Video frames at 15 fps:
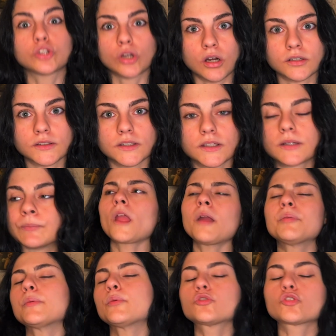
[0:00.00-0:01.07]
toxic. And
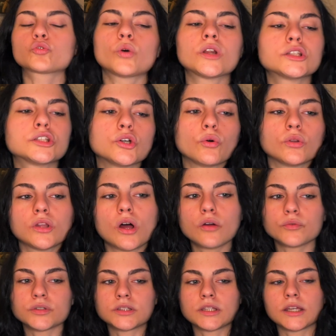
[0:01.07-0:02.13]
people just wanting to go along
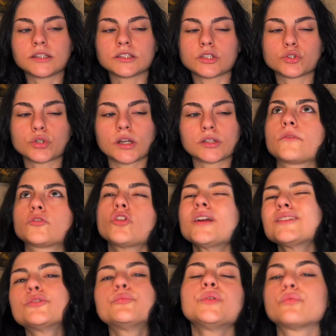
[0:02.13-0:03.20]
with things and trying
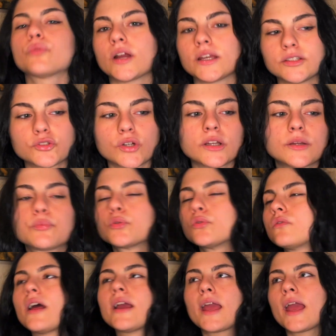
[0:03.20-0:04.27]
to be right, trying to prove
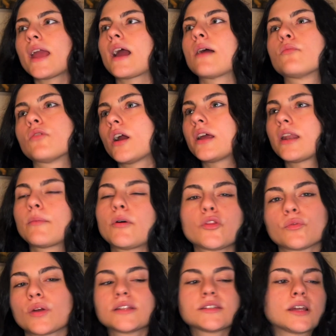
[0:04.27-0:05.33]
like, hey, I'm right, I'm on the
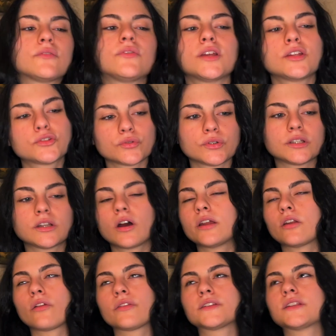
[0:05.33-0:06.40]
right side of history and
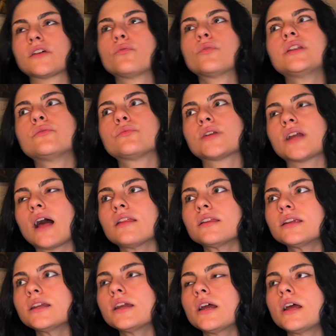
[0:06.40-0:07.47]
all this stuff. When in
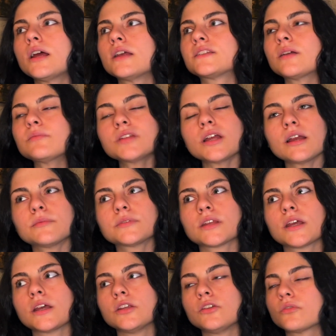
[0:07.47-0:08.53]
reality, sometimes,
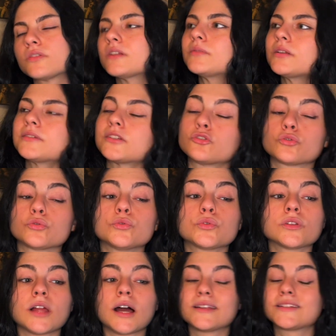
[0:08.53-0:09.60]
you know, sometimes the truth
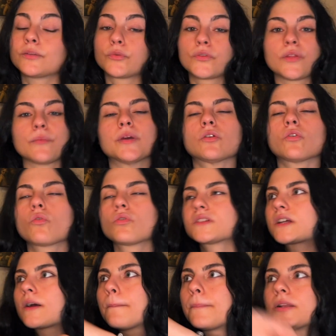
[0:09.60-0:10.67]
lies somewhere in the middle, or it's
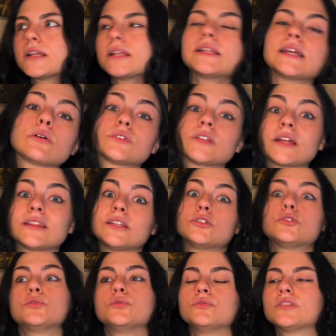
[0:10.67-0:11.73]
completely outside these
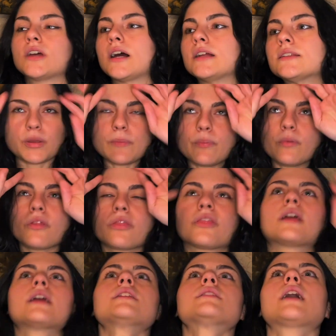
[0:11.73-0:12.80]
two sides. People
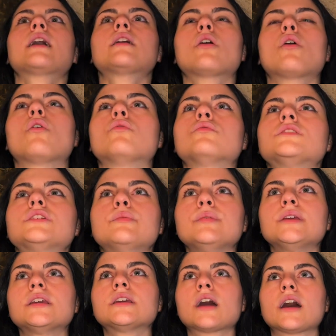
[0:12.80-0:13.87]
think that, oh, to
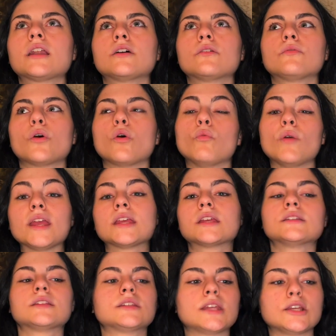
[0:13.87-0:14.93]
be kind of awakened
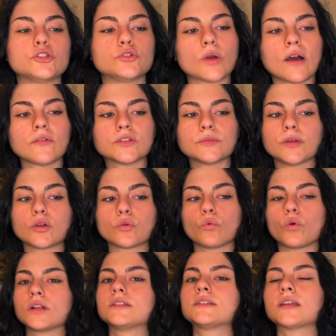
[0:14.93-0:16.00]
to things, you have to be on
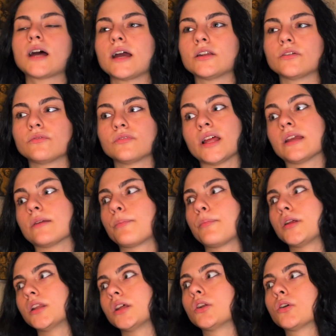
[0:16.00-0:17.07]
one side of like
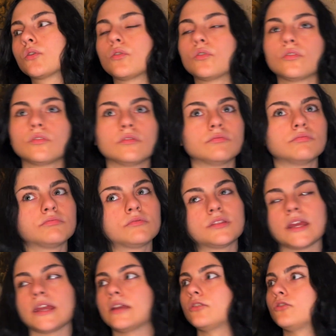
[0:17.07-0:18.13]
political
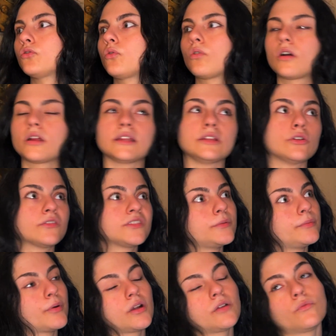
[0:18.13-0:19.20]
things, or you have to be
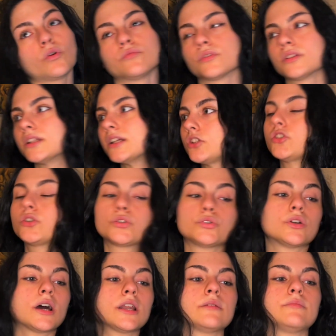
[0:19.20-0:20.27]
part of one religion, or you
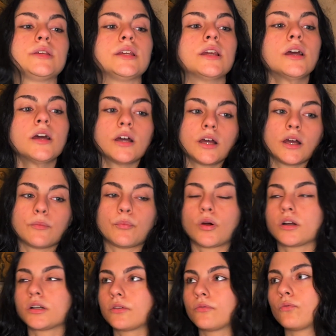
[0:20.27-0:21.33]
gotta be
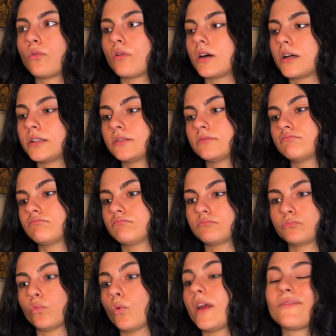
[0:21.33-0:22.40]
part of one
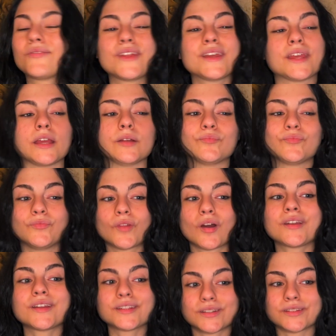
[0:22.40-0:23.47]
way of thinking. Not
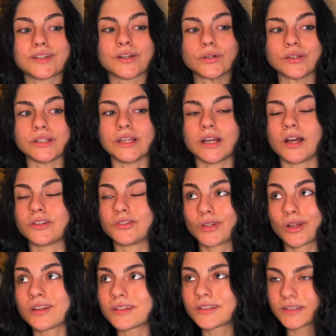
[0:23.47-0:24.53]
necessarily, guys,
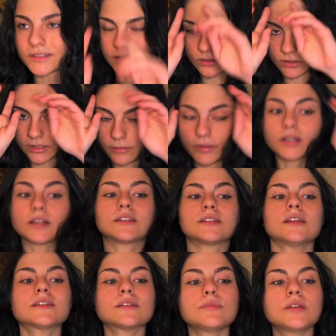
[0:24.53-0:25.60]
not necessarily, because it
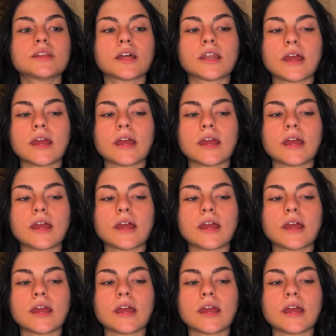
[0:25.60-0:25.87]
doesn't mean that